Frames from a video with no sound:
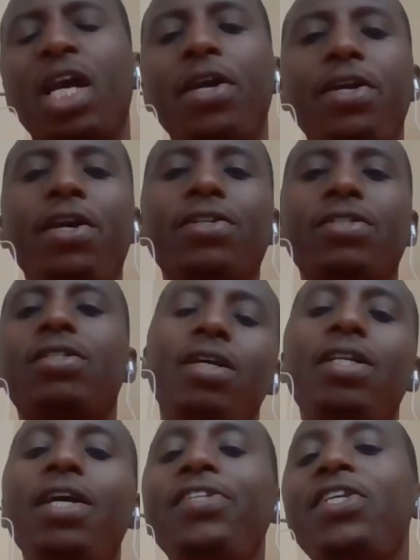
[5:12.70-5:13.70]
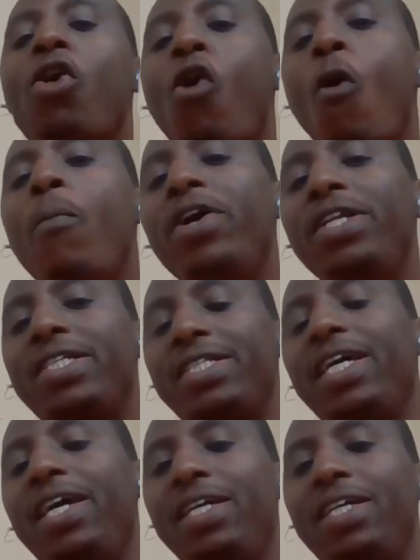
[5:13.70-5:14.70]
Yes, there is a common
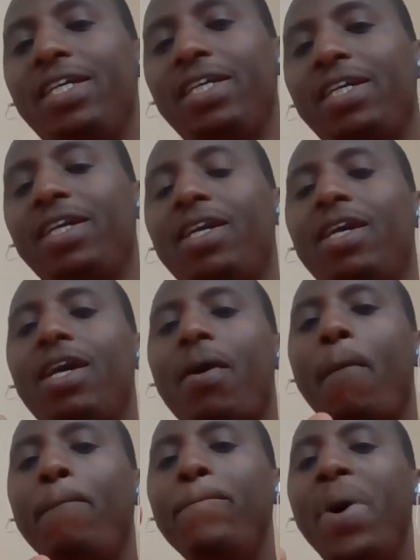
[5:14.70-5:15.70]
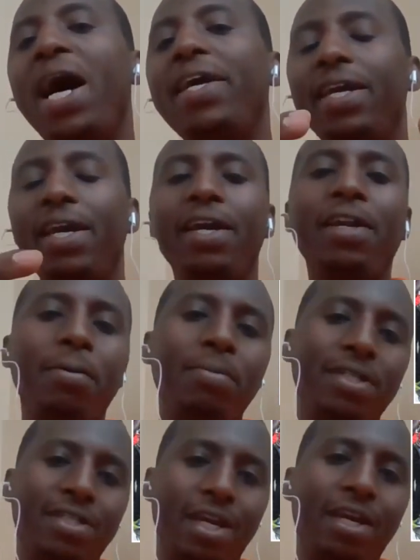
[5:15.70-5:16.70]
saying, my
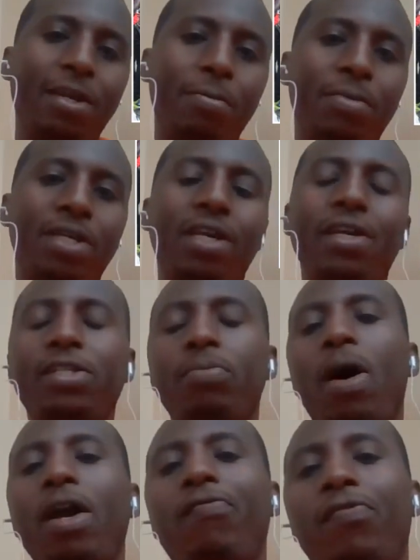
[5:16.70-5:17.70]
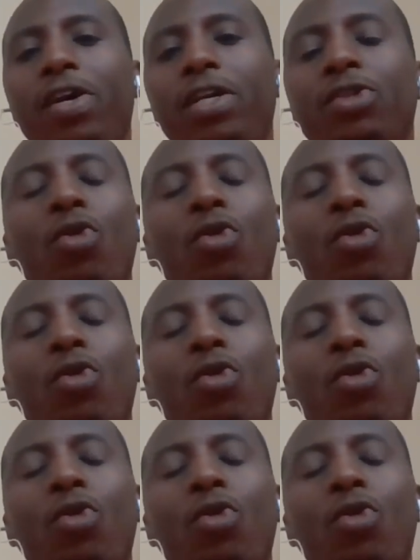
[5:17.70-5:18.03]
enemy's enemy is my friend.